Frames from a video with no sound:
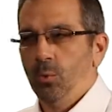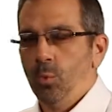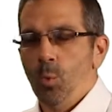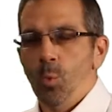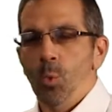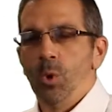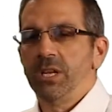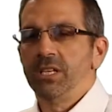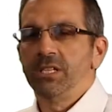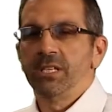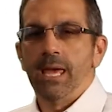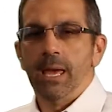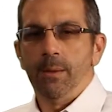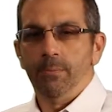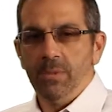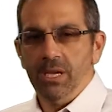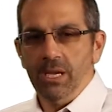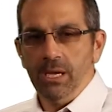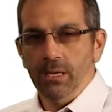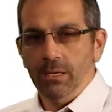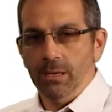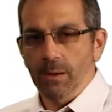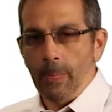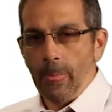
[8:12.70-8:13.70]
What does that
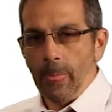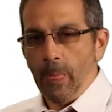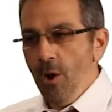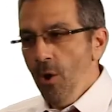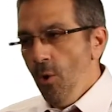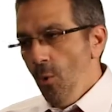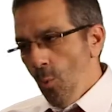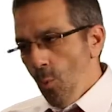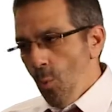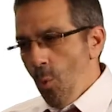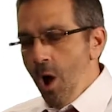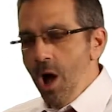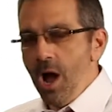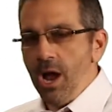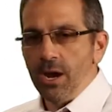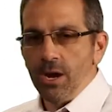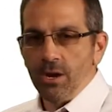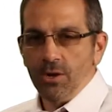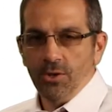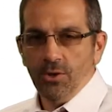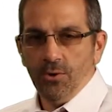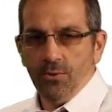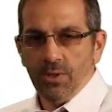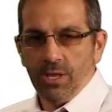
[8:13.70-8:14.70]
mean? Why
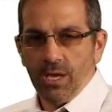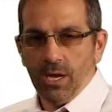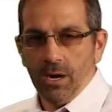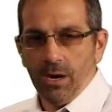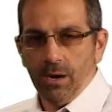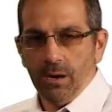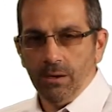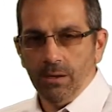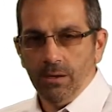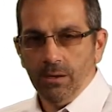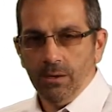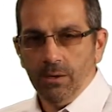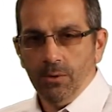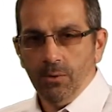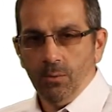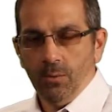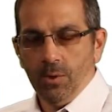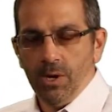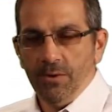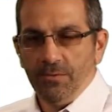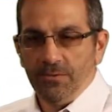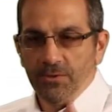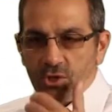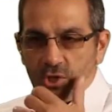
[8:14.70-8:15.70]
are you there?
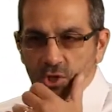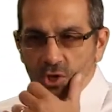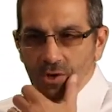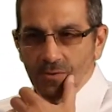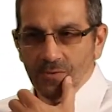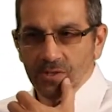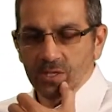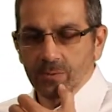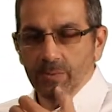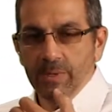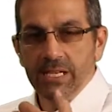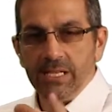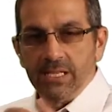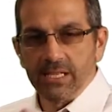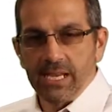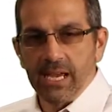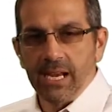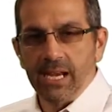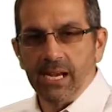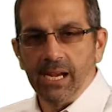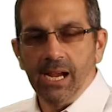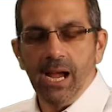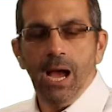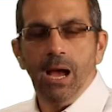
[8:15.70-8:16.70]
Well, if service means
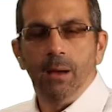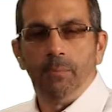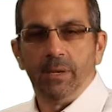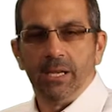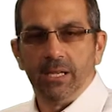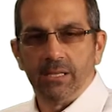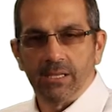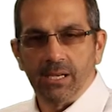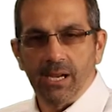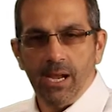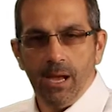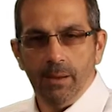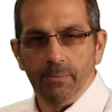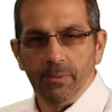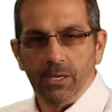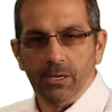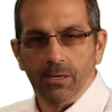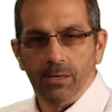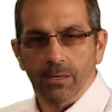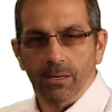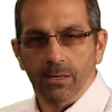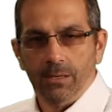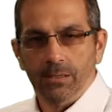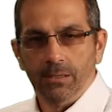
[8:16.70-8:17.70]
getting copy, it's a copy
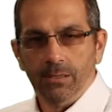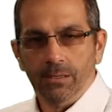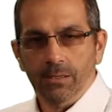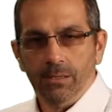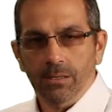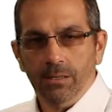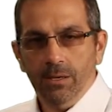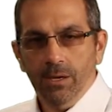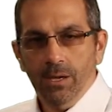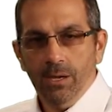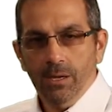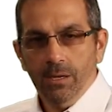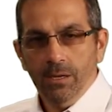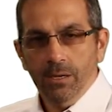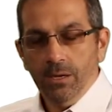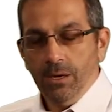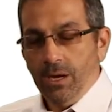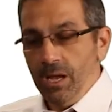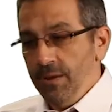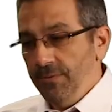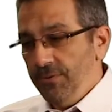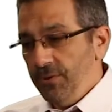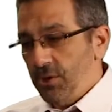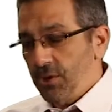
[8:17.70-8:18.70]
call.
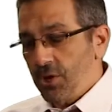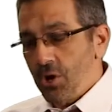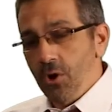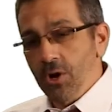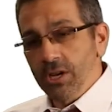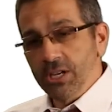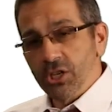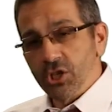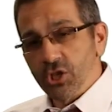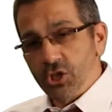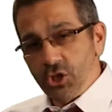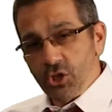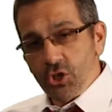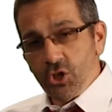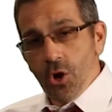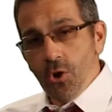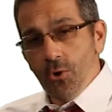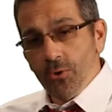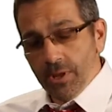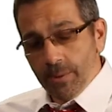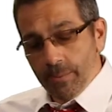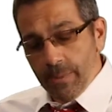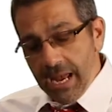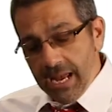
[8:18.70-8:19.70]
If you're going to
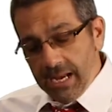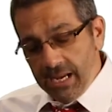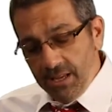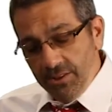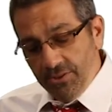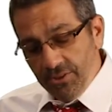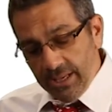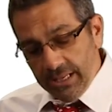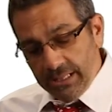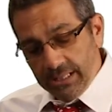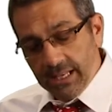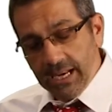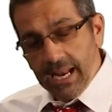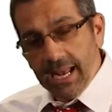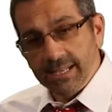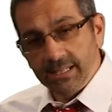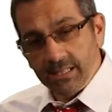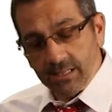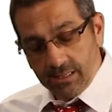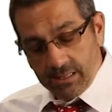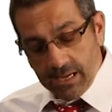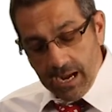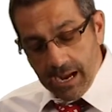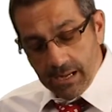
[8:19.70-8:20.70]
show them anything that
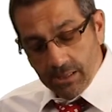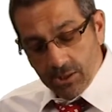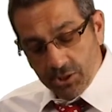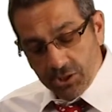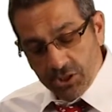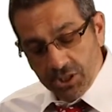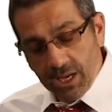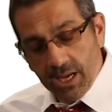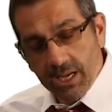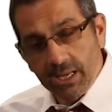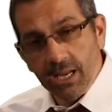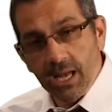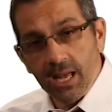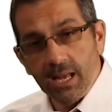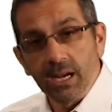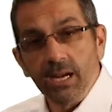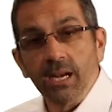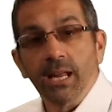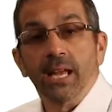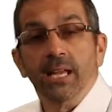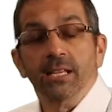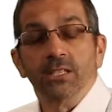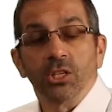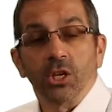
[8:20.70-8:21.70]
has a $ on
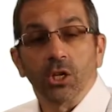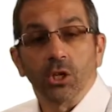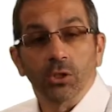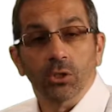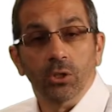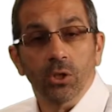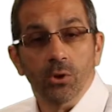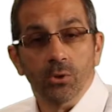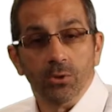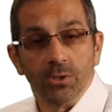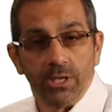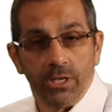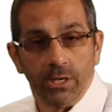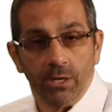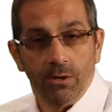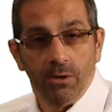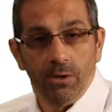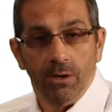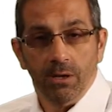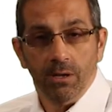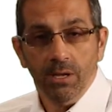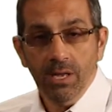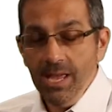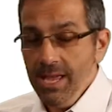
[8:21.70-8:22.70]
it, it's a closing
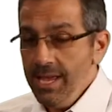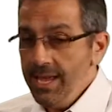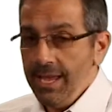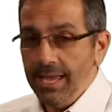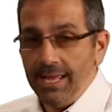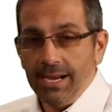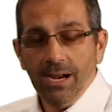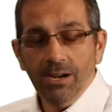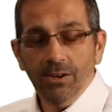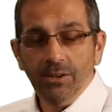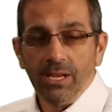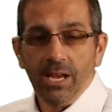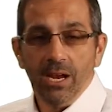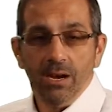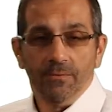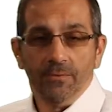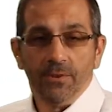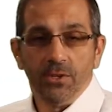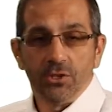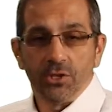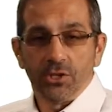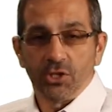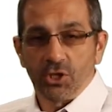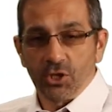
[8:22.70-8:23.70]
call. And I don't care
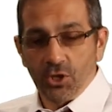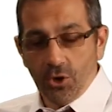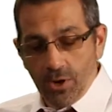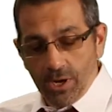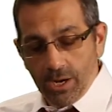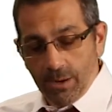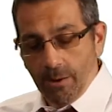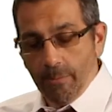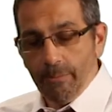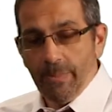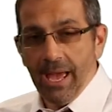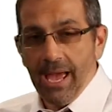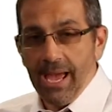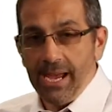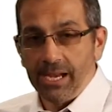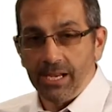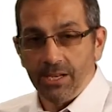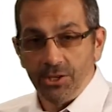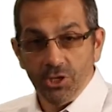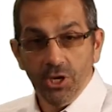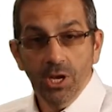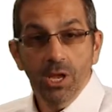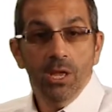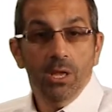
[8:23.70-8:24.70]
if you're just showing them a
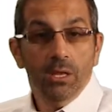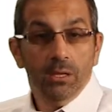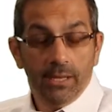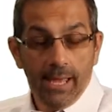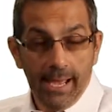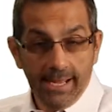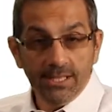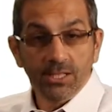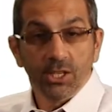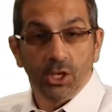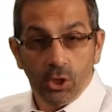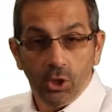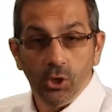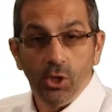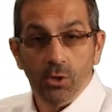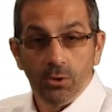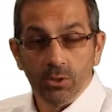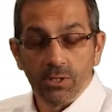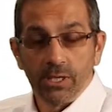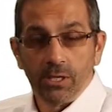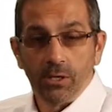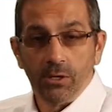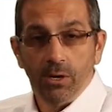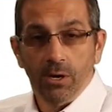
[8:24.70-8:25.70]
package. That's a
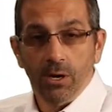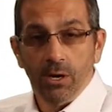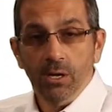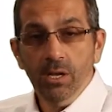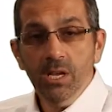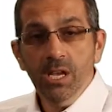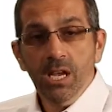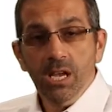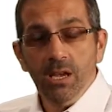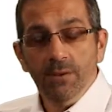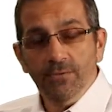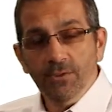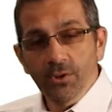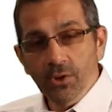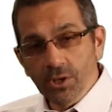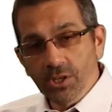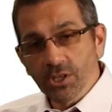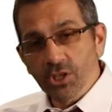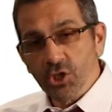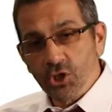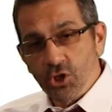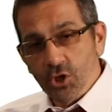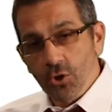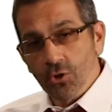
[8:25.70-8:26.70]
closing call. If you're
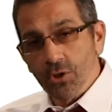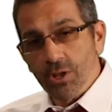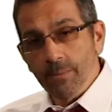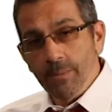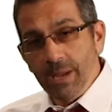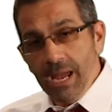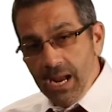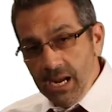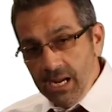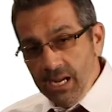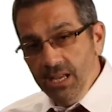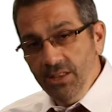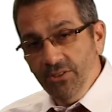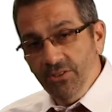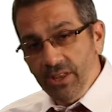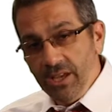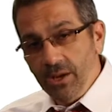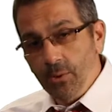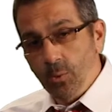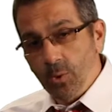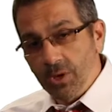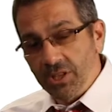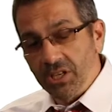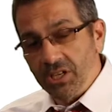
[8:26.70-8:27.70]
going to show them
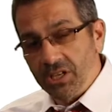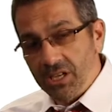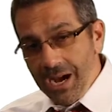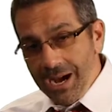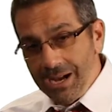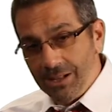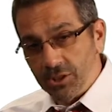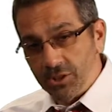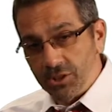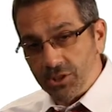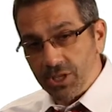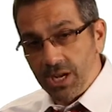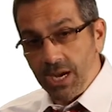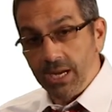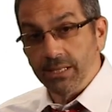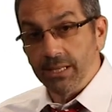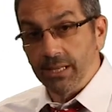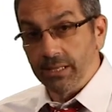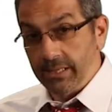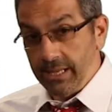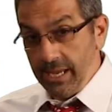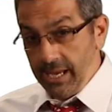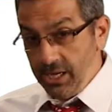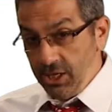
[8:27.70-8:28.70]
anything with a $
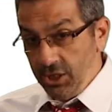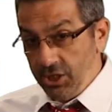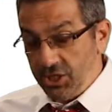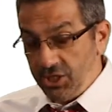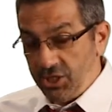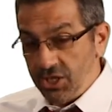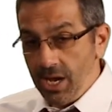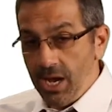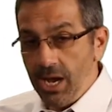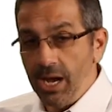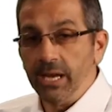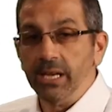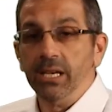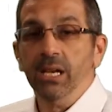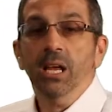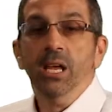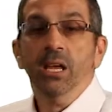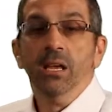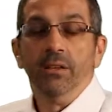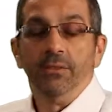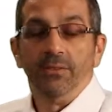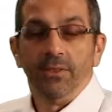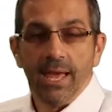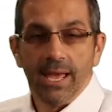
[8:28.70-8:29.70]
that they could sign,
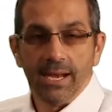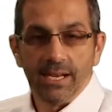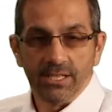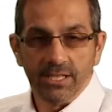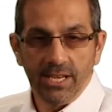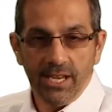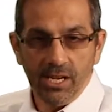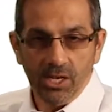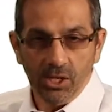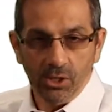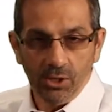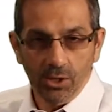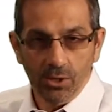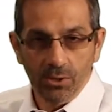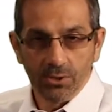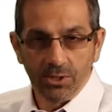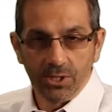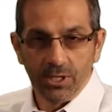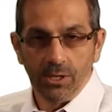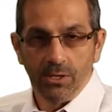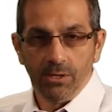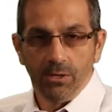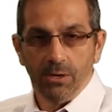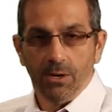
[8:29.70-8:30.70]
that is a
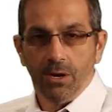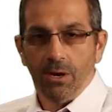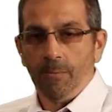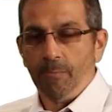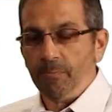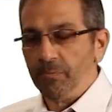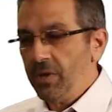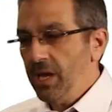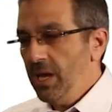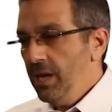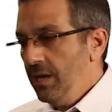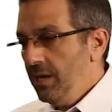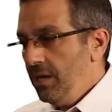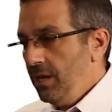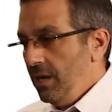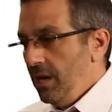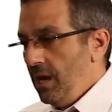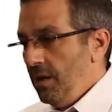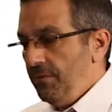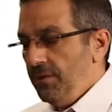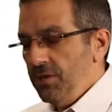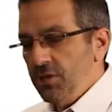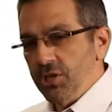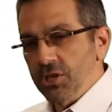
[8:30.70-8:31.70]
closing call.
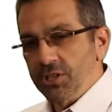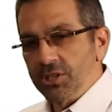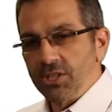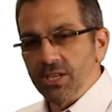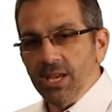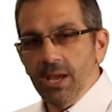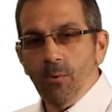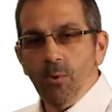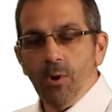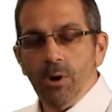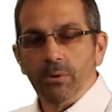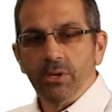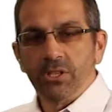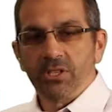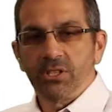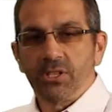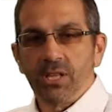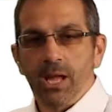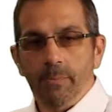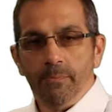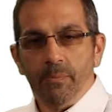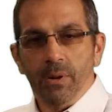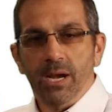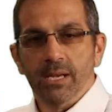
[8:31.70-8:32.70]
If you just say, well, I'm going to
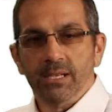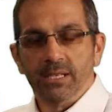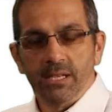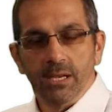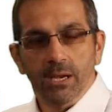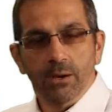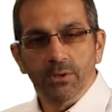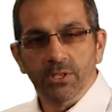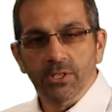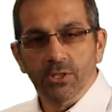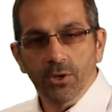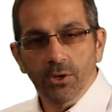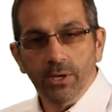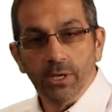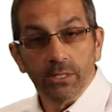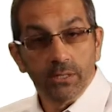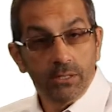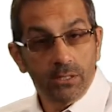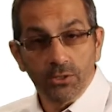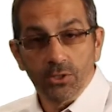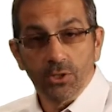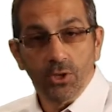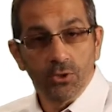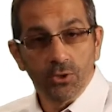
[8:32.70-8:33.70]
stop by, see how he's doing,
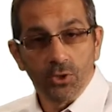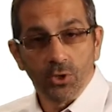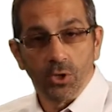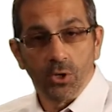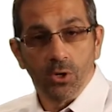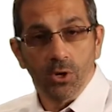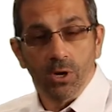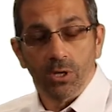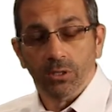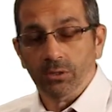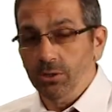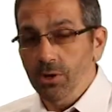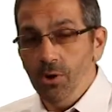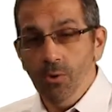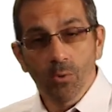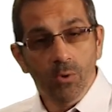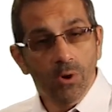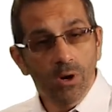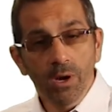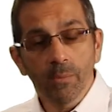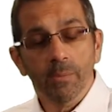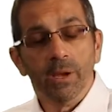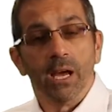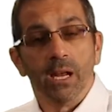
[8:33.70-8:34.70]
it's a social call. Don't
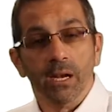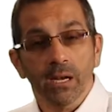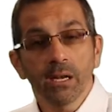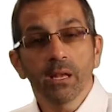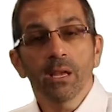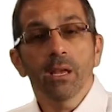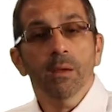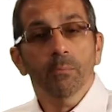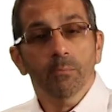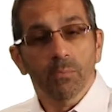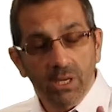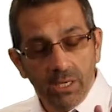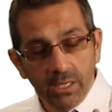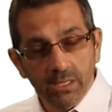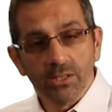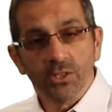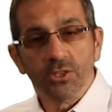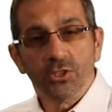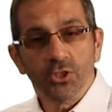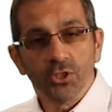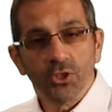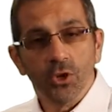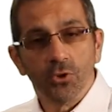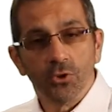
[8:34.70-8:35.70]
worry about it, but it's
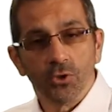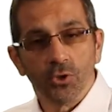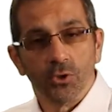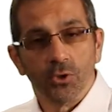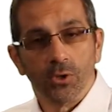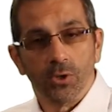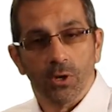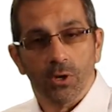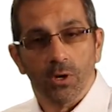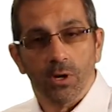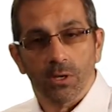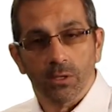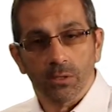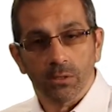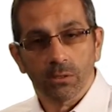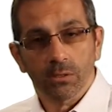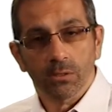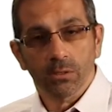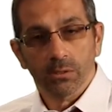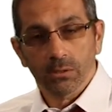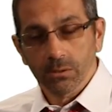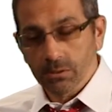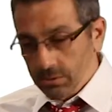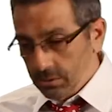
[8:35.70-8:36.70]
a social call.
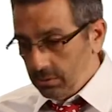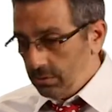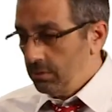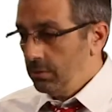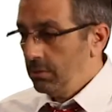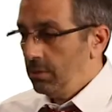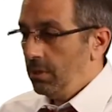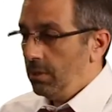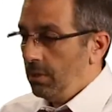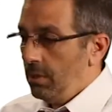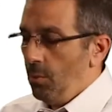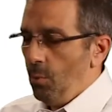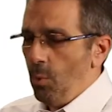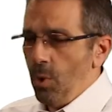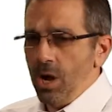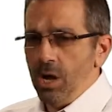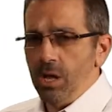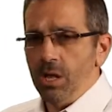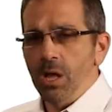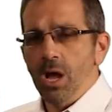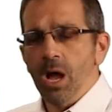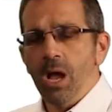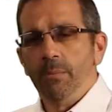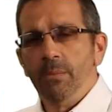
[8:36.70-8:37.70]

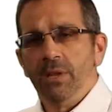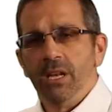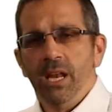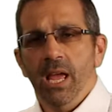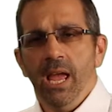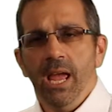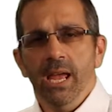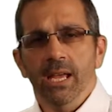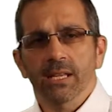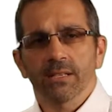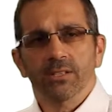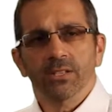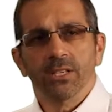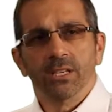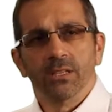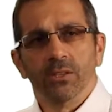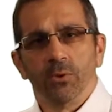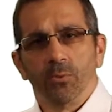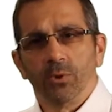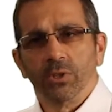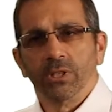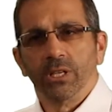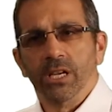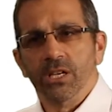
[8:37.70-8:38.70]
Well, I'm enhancing
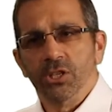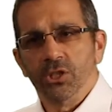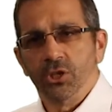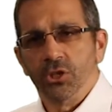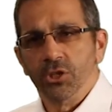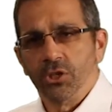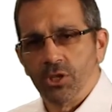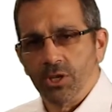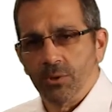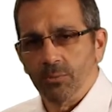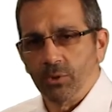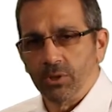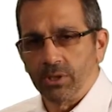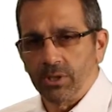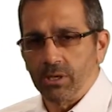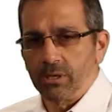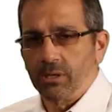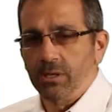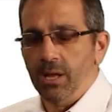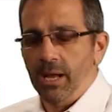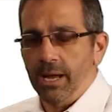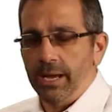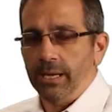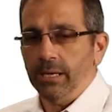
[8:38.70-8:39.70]
the relationship with the
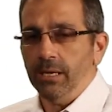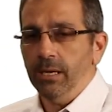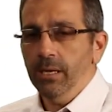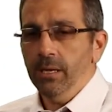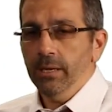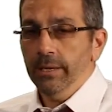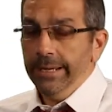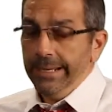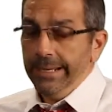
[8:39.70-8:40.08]
client.